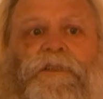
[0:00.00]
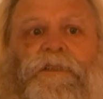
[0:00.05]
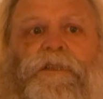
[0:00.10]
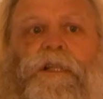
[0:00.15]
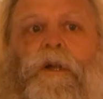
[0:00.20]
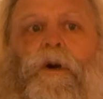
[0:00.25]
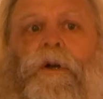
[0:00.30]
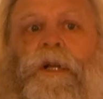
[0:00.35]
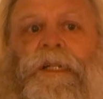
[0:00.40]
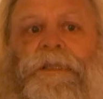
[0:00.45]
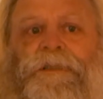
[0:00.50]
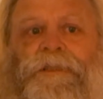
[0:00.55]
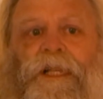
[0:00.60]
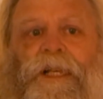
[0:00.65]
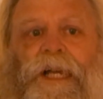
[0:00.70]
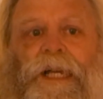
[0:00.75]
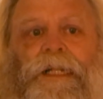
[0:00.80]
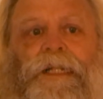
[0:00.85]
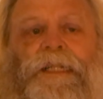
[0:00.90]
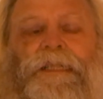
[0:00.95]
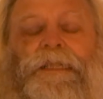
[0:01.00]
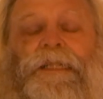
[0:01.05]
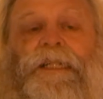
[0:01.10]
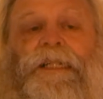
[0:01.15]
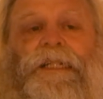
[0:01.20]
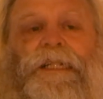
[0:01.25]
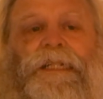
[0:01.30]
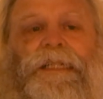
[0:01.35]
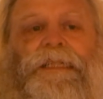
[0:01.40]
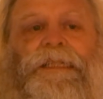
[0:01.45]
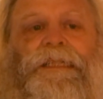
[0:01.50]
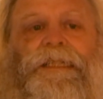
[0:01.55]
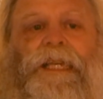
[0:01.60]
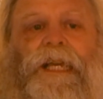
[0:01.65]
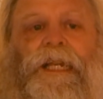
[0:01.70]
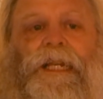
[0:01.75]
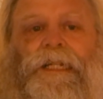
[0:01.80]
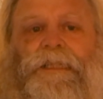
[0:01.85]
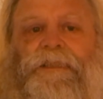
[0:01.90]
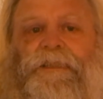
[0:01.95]
Slogans like
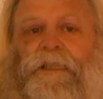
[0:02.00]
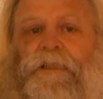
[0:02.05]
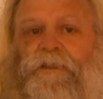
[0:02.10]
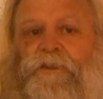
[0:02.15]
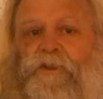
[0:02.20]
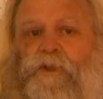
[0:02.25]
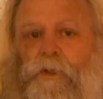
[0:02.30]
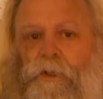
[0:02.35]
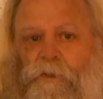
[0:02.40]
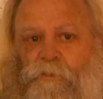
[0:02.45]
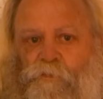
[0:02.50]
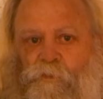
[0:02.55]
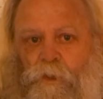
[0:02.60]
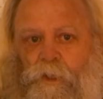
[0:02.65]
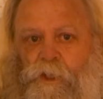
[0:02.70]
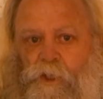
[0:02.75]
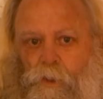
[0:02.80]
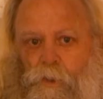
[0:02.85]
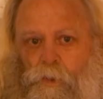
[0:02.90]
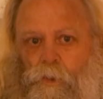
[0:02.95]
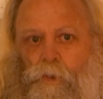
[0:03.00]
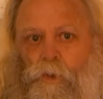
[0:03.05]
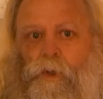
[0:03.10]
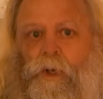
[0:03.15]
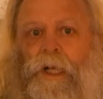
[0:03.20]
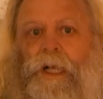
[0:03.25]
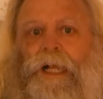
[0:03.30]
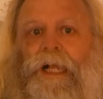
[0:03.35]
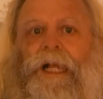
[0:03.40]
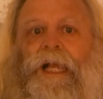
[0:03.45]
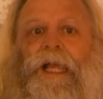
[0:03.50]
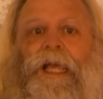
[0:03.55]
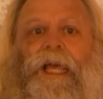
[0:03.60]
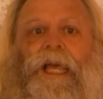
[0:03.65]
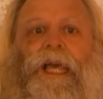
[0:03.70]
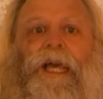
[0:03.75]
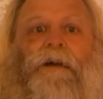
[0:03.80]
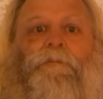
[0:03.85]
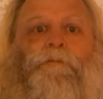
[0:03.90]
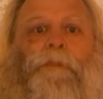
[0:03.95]
Guinness is good for you
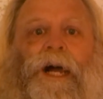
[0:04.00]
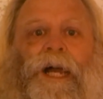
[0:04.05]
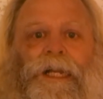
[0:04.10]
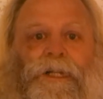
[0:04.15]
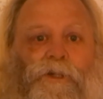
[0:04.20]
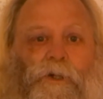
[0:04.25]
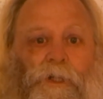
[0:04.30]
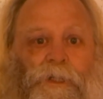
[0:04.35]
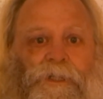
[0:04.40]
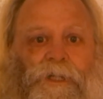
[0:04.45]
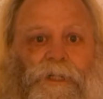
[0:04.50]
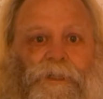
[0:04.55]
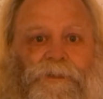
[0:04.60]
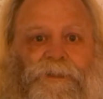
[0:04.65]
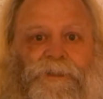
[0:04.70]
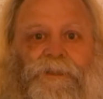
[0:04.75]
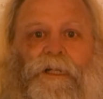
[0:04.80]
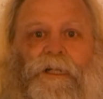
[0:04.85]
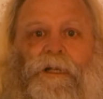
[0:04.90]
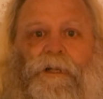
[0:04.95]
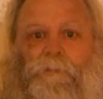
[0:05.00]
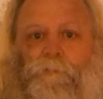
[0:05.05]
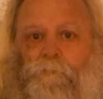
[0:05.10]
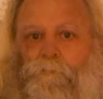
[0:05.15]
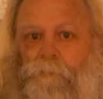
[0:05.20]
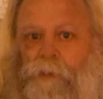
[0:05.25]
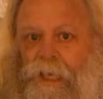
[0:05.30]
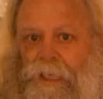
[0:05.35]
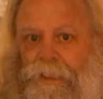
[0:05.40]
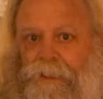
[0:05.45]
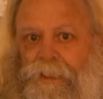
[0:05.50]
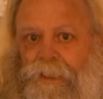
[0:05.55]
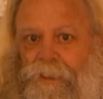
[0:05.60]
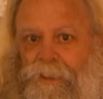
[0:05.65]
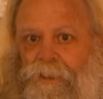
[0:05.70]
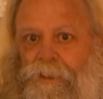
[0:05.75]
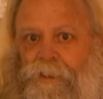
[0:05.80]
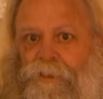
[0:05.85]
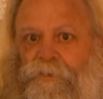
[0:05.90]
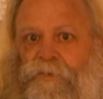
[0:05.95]
and my goodness, my
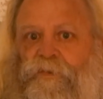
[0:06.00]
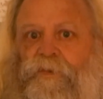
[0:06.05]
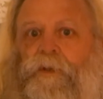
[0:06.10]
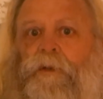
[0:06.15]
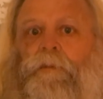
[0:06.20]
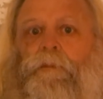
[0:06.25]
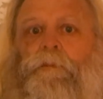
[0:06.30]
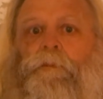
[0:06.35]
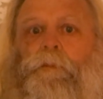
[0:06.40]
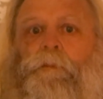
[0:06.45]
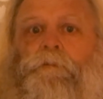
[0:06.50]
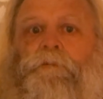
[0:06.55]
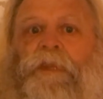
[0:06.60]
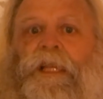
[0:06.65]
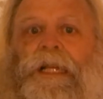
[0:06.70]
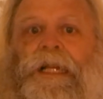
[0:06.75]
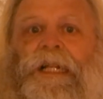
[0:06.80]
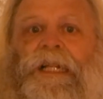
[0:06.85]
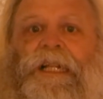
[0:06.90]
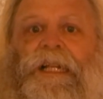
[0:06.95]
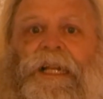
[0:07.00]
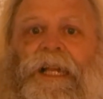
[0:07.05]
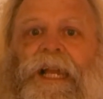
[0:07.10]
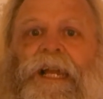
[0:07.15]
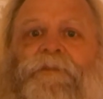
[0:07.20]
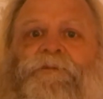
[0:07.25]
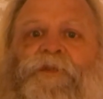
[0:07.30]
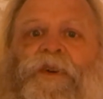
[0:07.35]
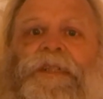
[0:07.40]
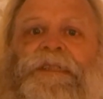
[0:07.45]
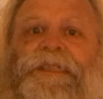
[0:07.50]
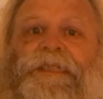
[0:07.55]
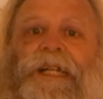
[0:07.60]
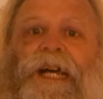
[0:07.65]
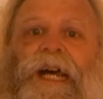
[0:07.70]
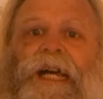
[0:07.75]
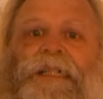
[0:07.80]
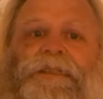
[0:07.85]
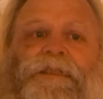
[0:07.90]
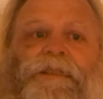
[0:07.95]
Guinness
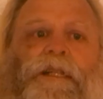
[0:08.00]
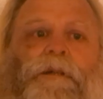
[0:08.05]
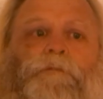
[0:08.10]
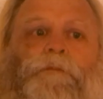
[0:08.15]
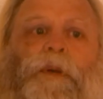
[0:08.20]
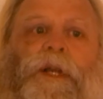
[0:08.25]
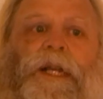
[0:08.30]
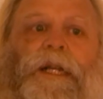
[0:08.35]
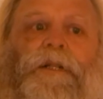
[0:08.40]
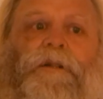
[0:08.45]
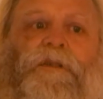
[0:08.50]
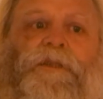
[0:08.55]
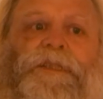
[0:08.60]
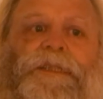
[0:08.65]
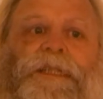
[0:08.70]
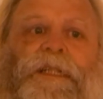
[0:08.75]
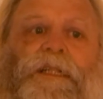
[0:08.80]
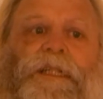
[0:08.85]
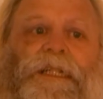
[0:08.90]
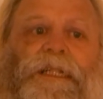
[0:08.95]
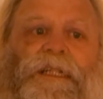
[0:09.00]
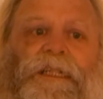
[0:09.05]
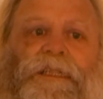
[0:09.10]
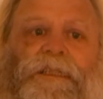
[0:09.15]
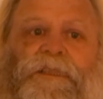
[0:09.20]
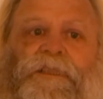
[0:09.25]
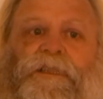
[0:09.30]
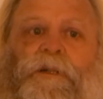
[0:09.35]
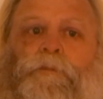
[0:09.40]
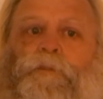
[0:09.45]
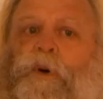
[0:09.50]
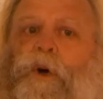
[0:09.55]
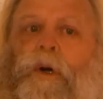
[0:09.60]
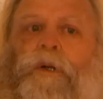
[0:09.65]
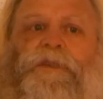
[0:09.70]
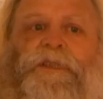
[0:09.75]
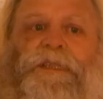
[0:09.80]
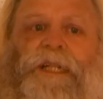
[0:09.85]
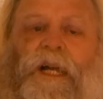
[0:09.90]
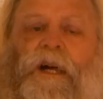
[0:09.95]
emphasize the beer's
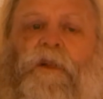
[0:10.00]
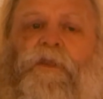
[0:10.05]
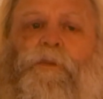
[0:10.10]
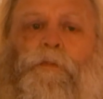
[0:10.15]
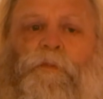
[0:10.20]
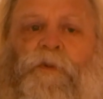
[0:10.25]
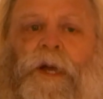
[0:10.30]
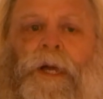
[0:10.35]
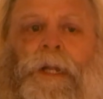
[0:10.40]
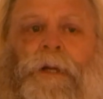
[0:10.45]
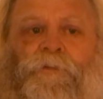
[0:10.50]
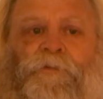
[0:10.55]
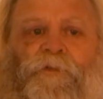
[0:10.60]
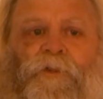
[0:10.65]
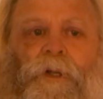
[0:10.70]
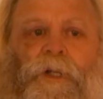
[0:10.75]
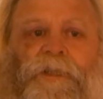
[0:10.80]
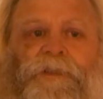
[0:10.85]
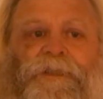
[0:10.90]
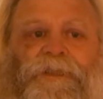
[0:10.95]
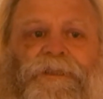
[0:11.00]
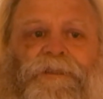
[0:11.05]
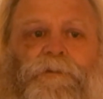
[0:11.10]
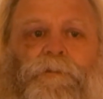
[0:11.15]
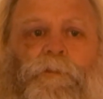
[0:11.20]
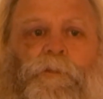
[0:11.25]
supposed health benefits.